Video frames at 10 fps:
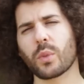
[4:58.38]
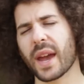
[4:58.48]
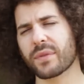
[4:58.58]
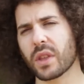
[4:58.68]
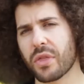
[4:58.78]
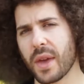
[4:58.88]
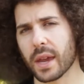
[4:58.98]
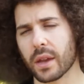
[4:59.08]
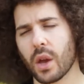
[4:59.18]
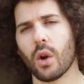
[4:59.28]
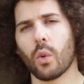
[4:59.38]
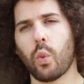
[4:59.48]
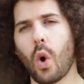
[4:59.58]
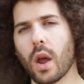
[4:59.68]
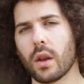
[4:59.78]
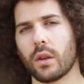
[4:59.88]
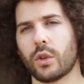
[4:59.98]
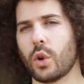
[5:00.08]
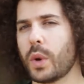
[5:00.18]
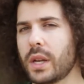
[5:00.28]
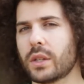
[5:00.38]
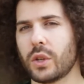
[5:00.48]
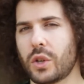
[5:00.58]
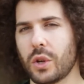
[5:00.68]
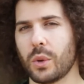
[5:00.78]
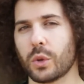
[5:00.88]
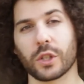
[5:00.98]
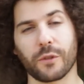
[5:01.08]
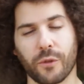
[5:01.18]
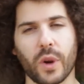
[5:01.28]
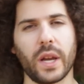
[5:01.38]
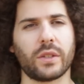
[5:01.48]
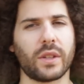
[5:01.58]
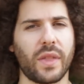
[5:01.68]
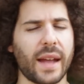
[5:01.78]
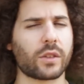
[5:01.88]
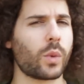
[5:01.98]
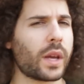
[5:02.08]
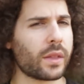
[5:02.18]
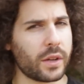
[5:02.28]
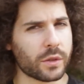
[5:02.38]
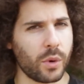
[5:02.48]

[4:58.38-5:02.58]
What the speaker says: So we have to think, what do we need to do to freeze that swing that is